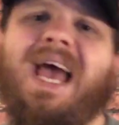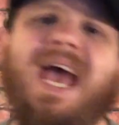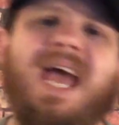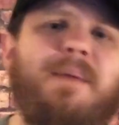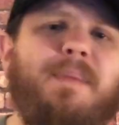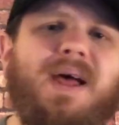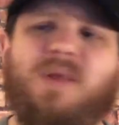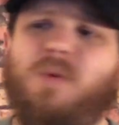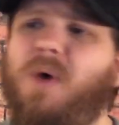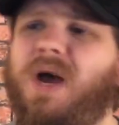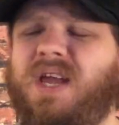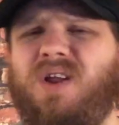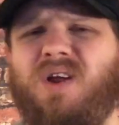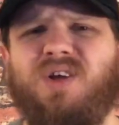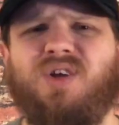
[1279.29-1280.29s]
hey, by the
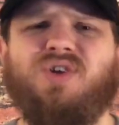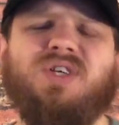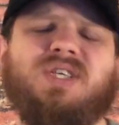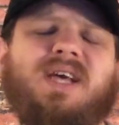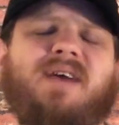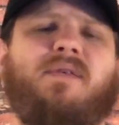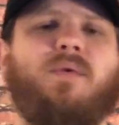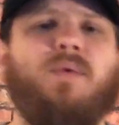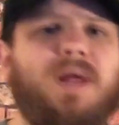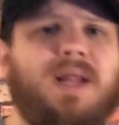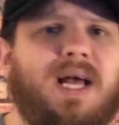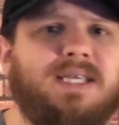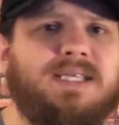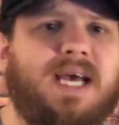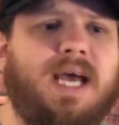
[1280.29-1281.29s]
way, you just haven't
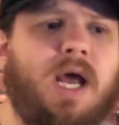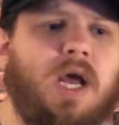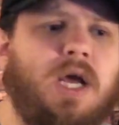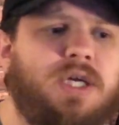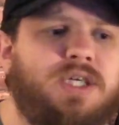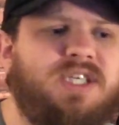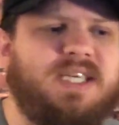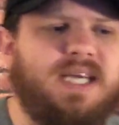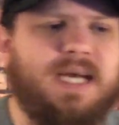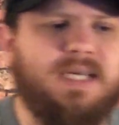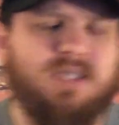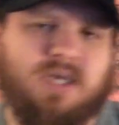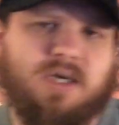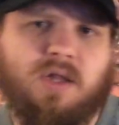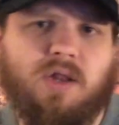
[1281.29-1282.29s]
realized that she's
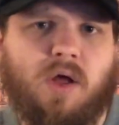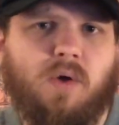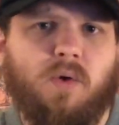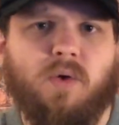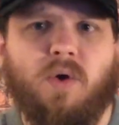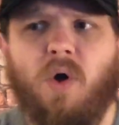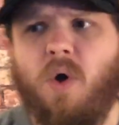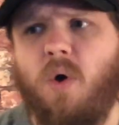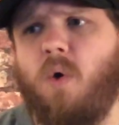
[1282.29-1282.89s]
actually a clone,